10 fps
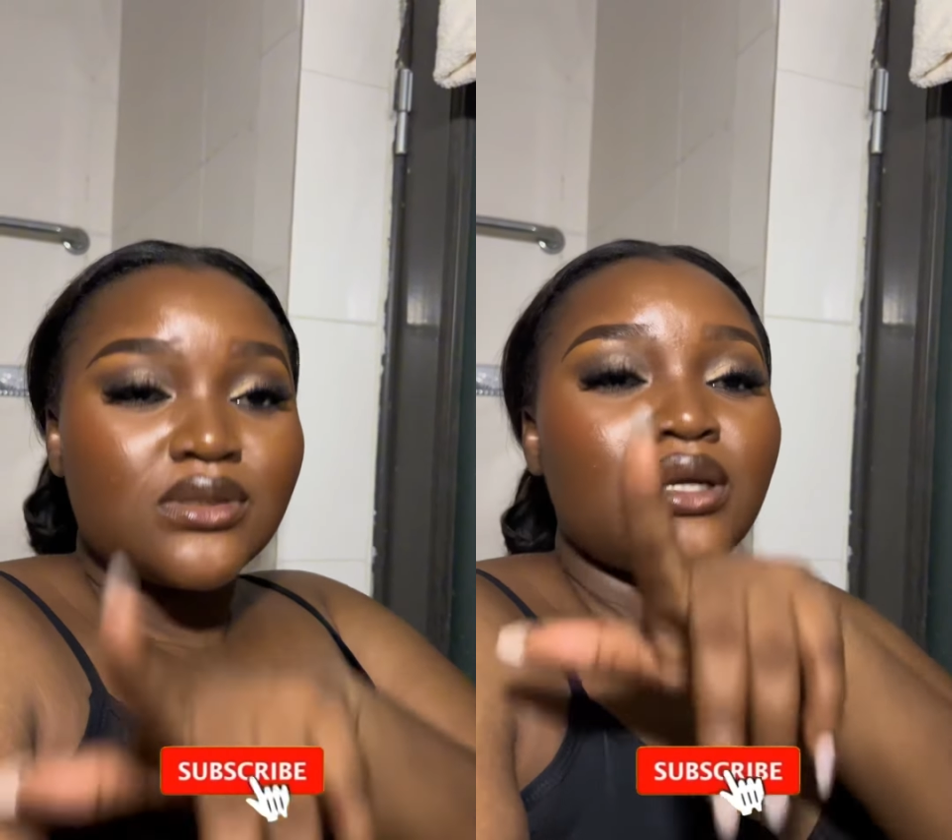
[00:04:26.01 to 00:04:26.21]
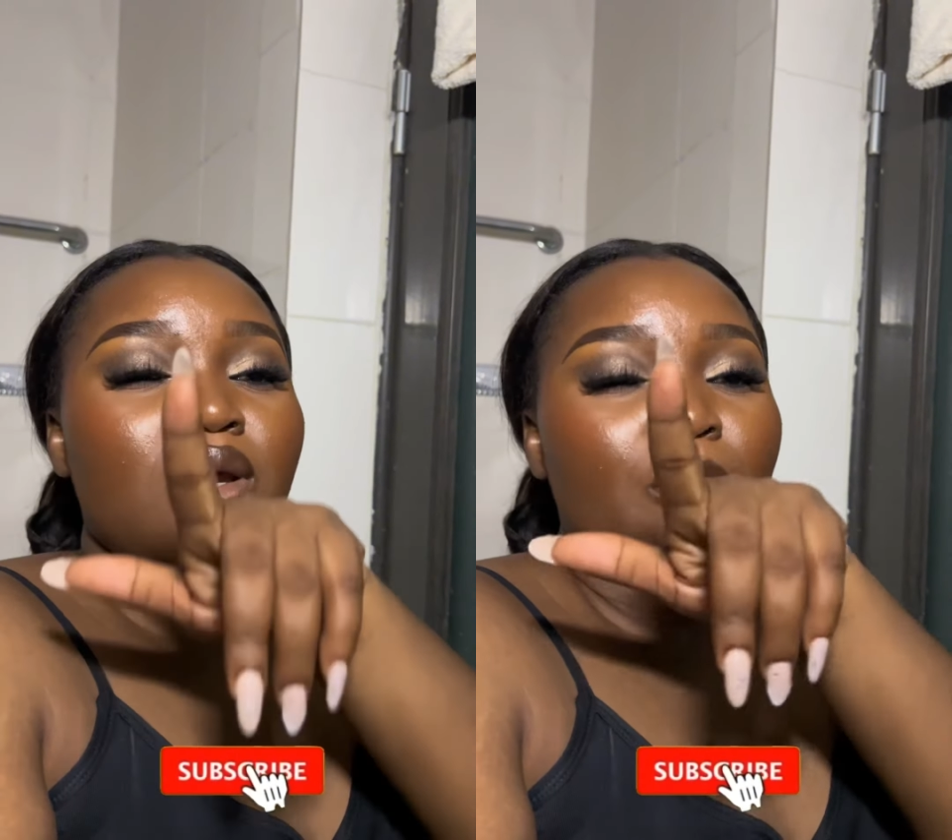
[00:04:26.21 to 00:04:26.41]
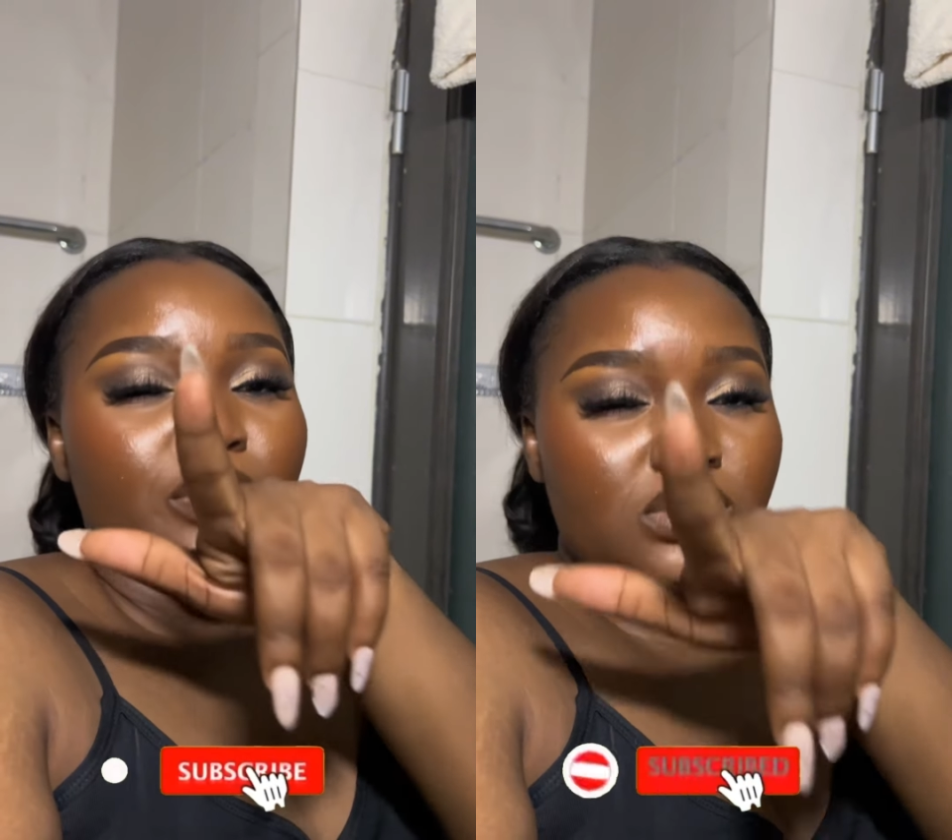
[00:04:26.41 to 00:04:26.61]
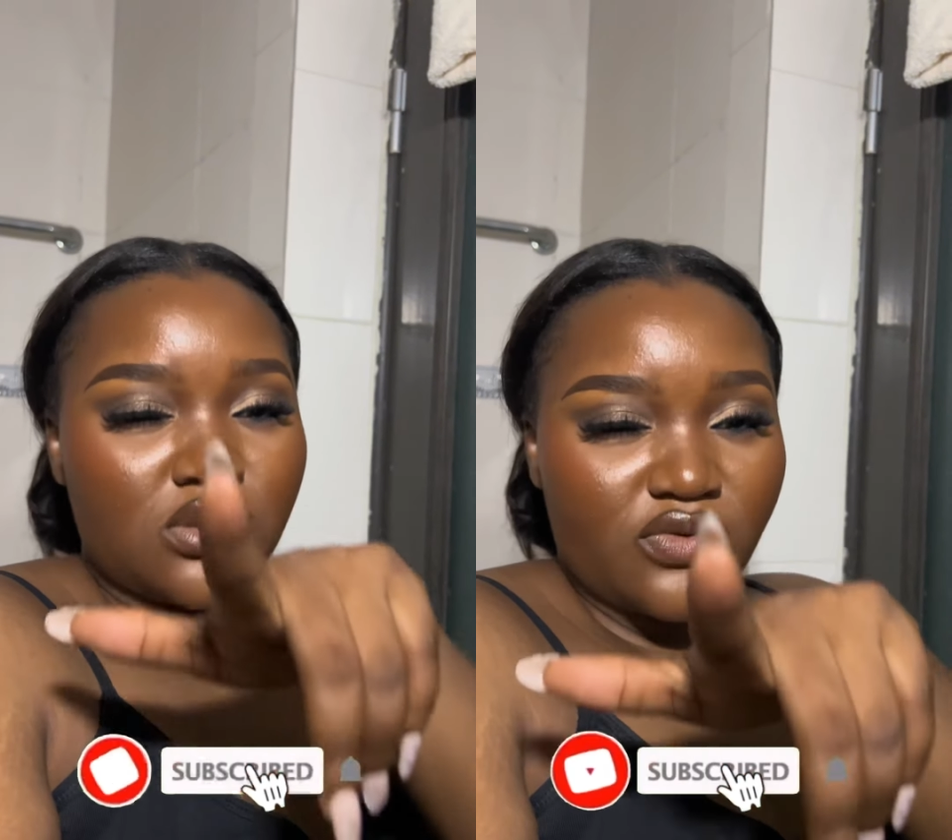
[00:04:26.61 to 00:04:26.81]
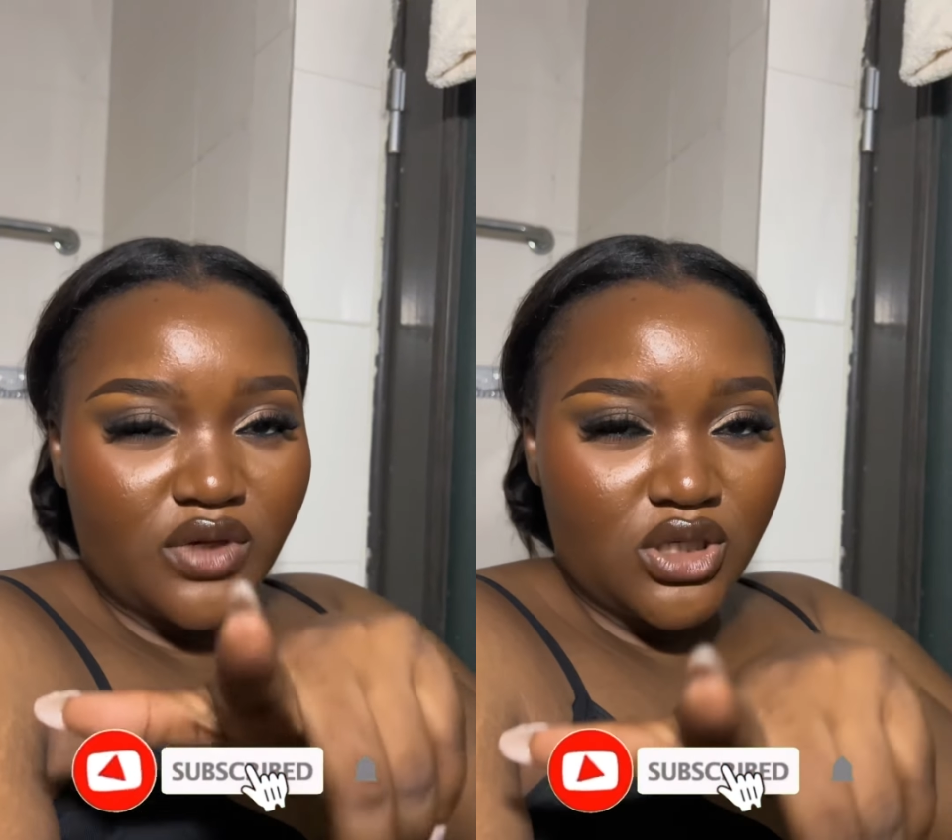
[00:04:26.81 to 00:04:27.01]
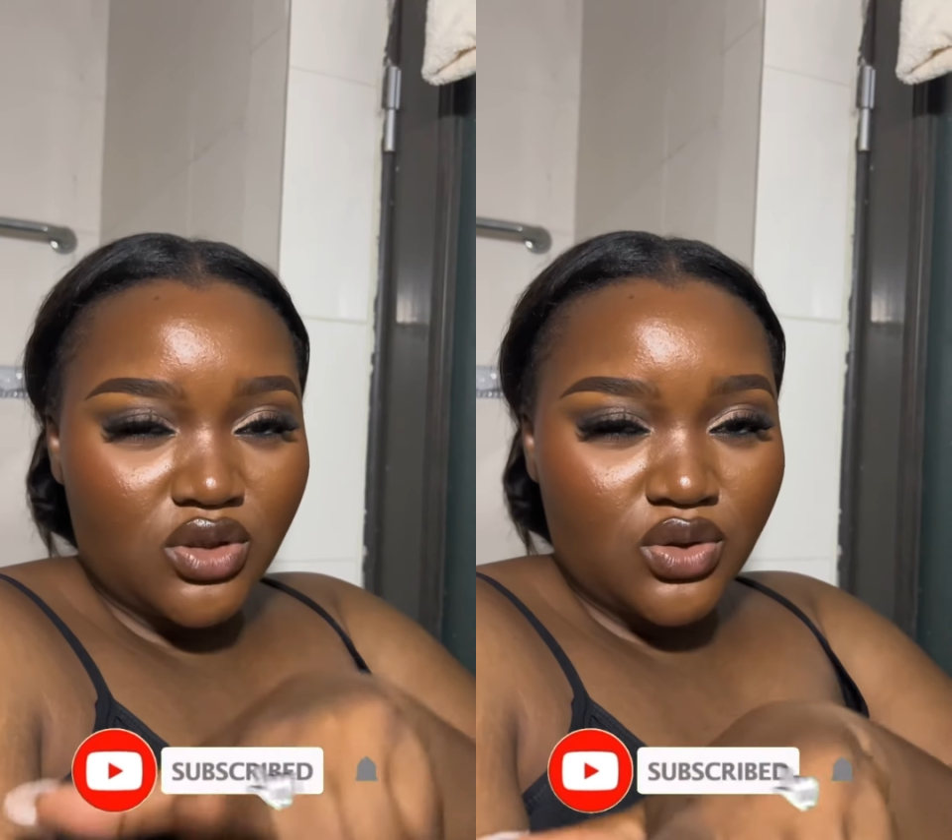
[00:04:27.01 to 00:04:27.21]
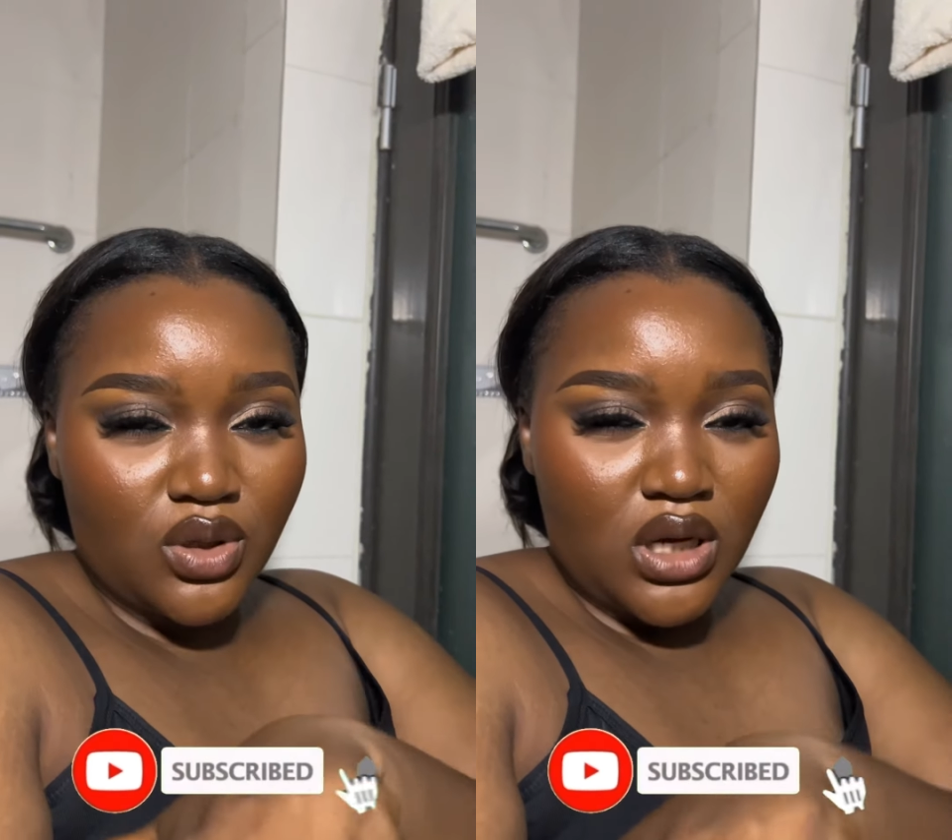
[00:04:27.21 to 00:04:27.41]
turn on your post notifications so you